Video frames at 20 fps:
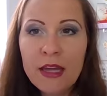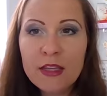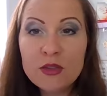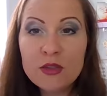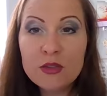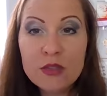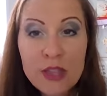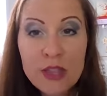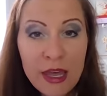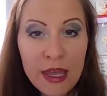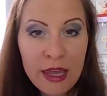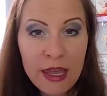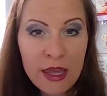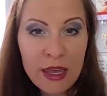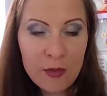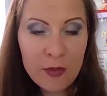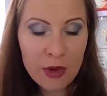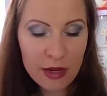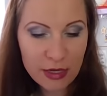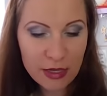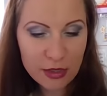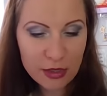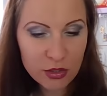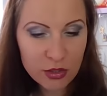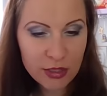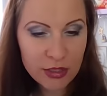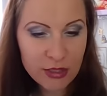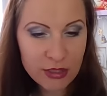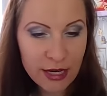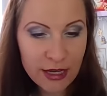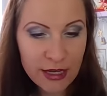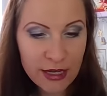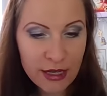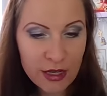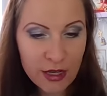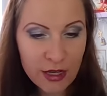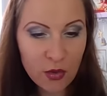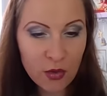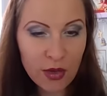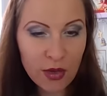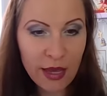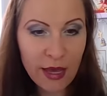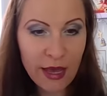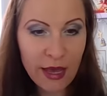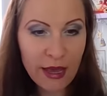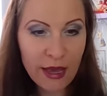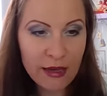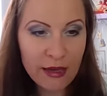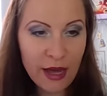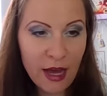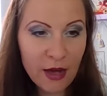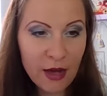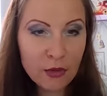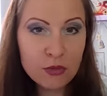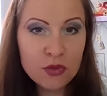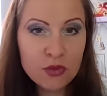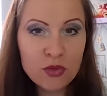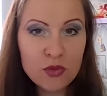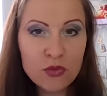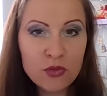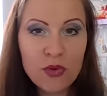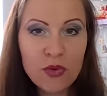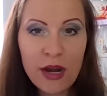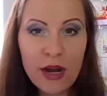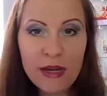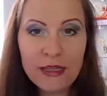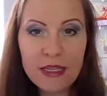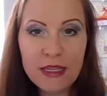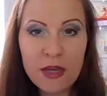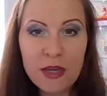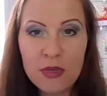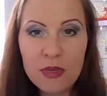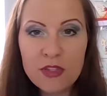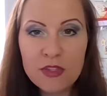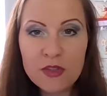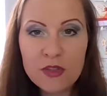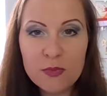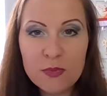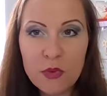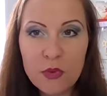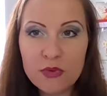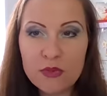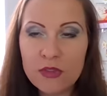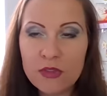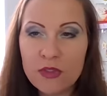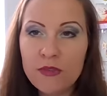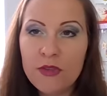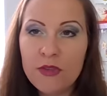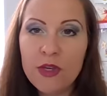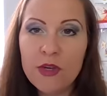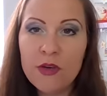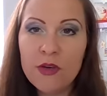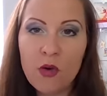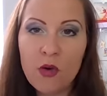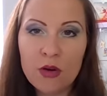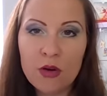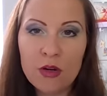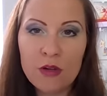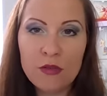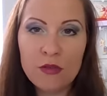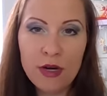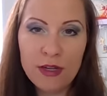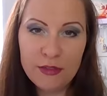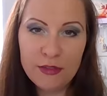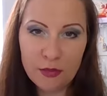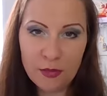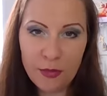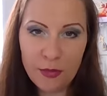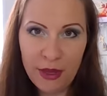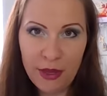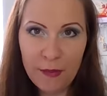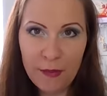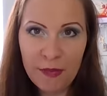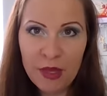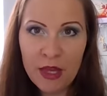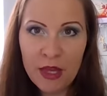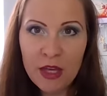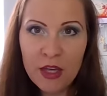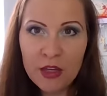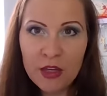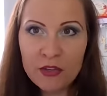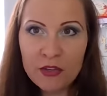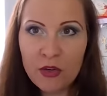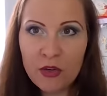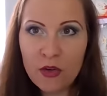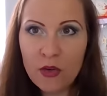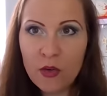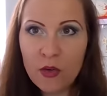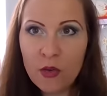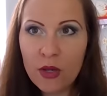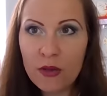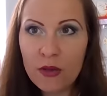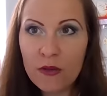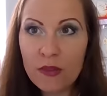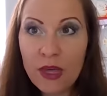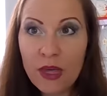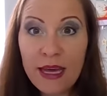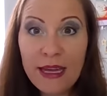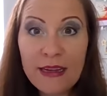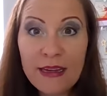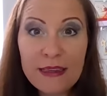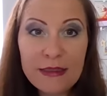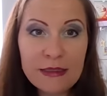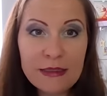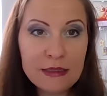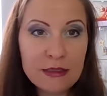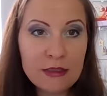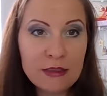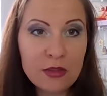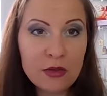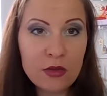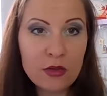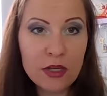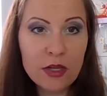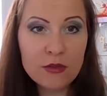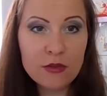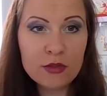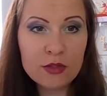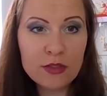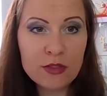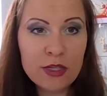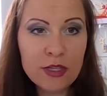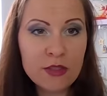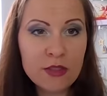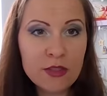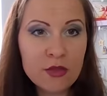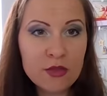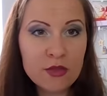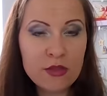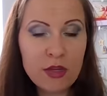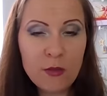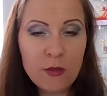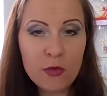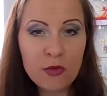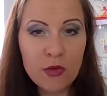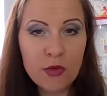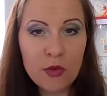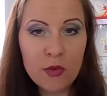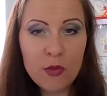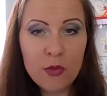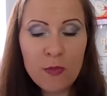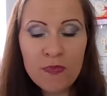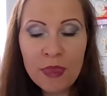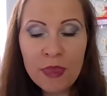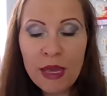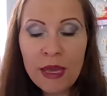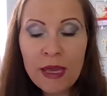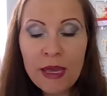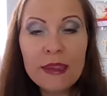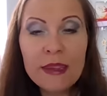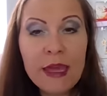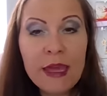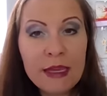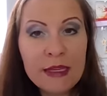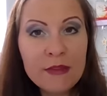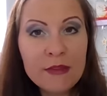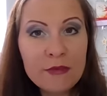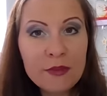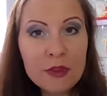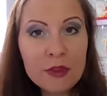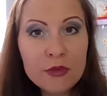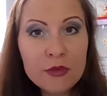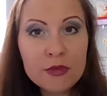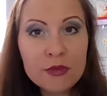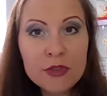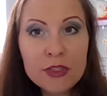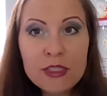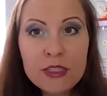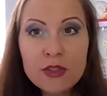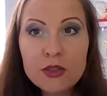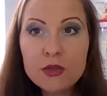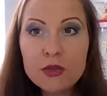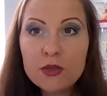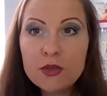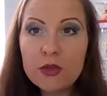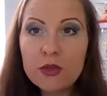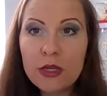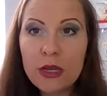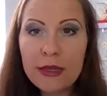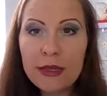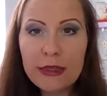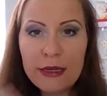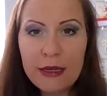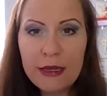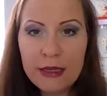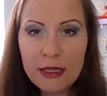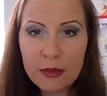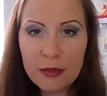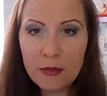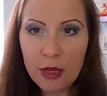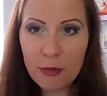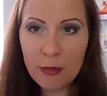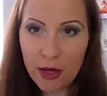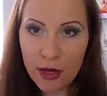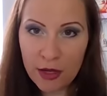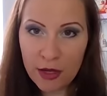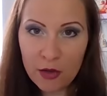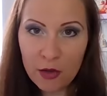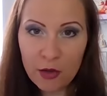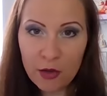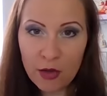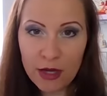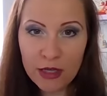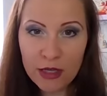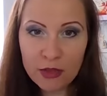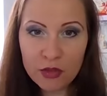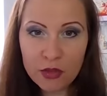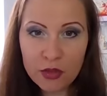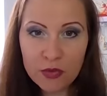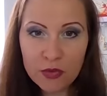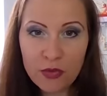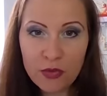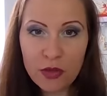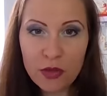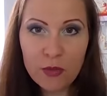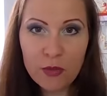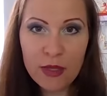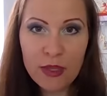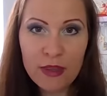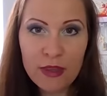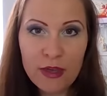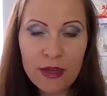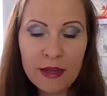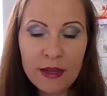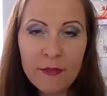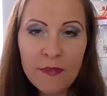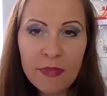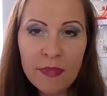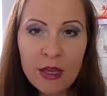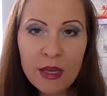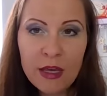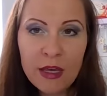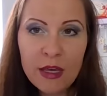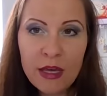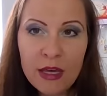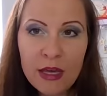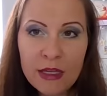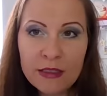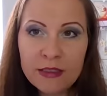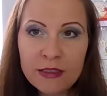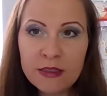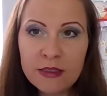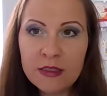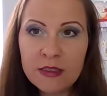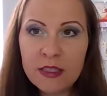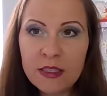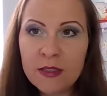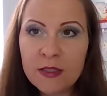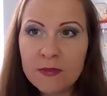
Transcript: And today we're actually taking a look at how to write a bespoke CV or a resume. So if that is still interesting to some of you, then feel free to click the link in my bio and just follow me there and